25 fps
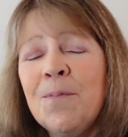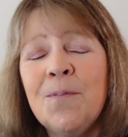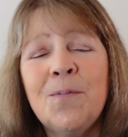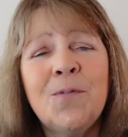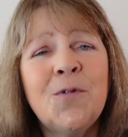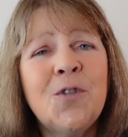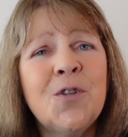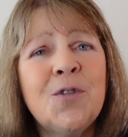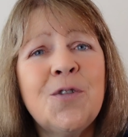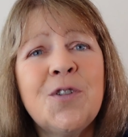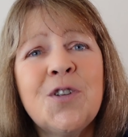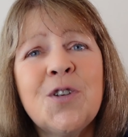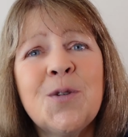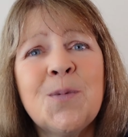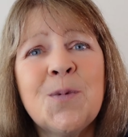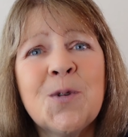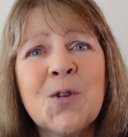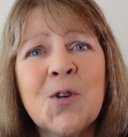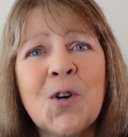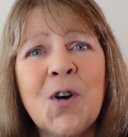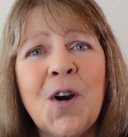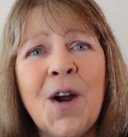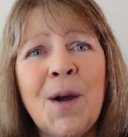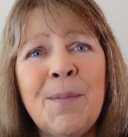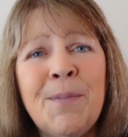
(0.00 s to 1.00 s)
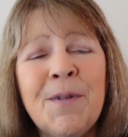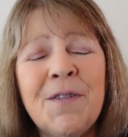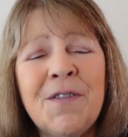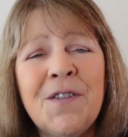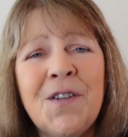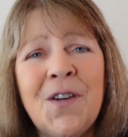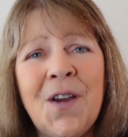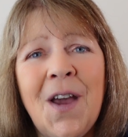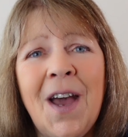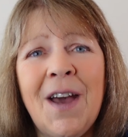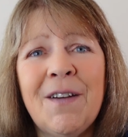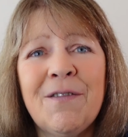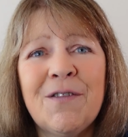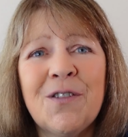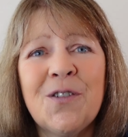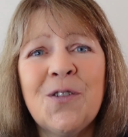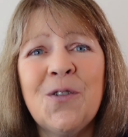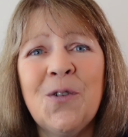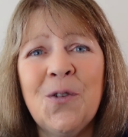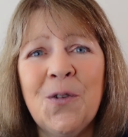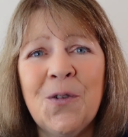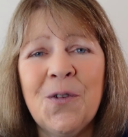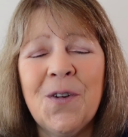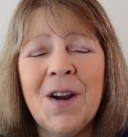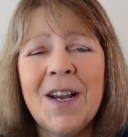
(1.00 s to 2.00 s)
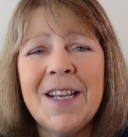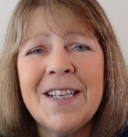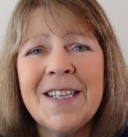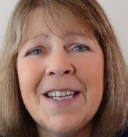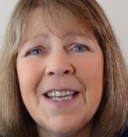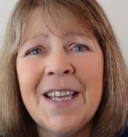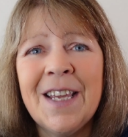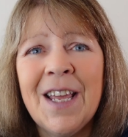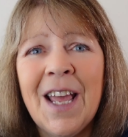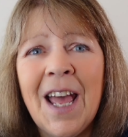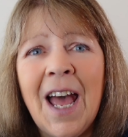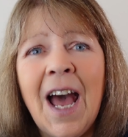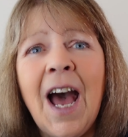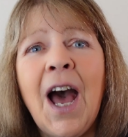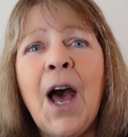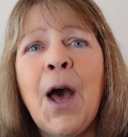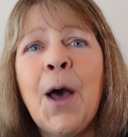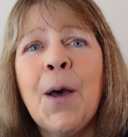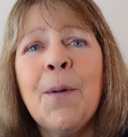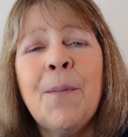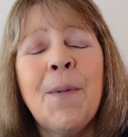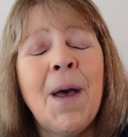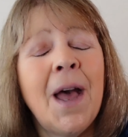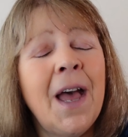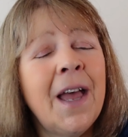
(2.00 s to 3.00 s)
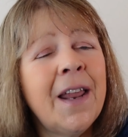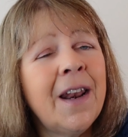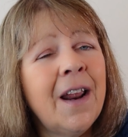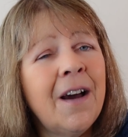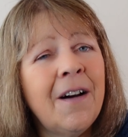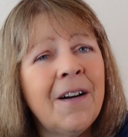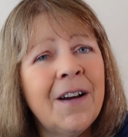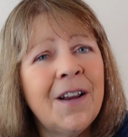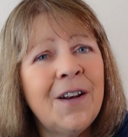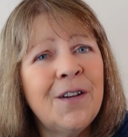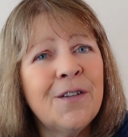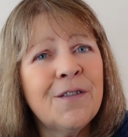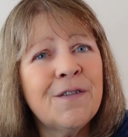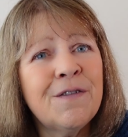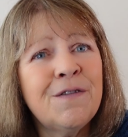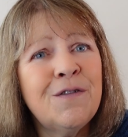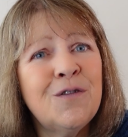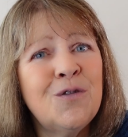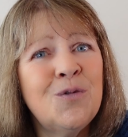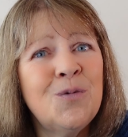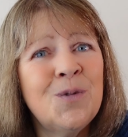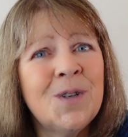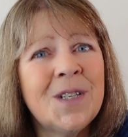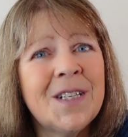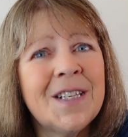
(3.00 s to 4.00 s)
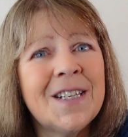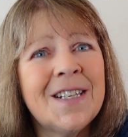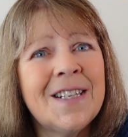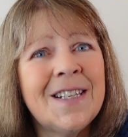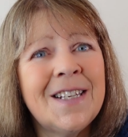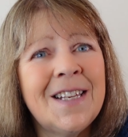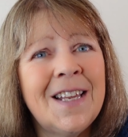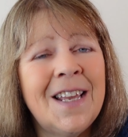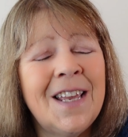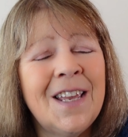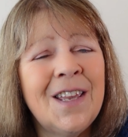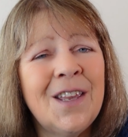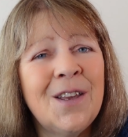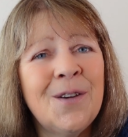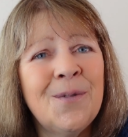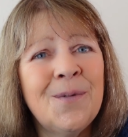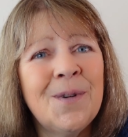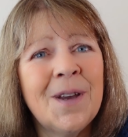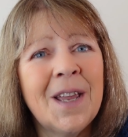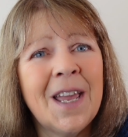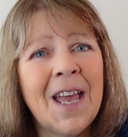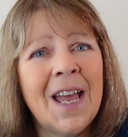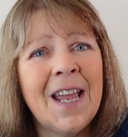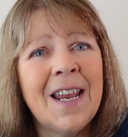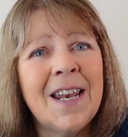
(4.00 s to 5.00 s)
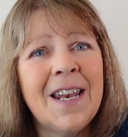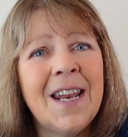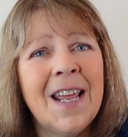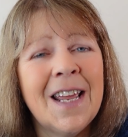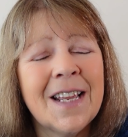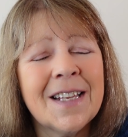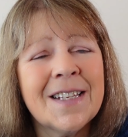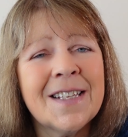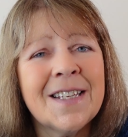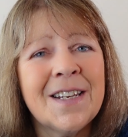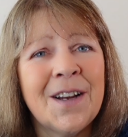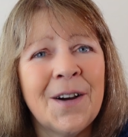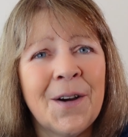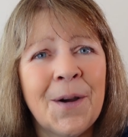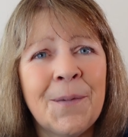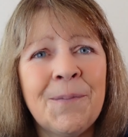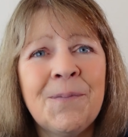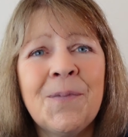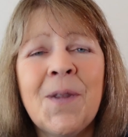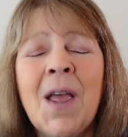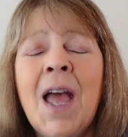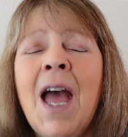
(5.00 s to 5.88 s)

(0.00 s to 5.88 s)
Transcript: do subscribe if you haven't already, and I look forward to seeing you again next time.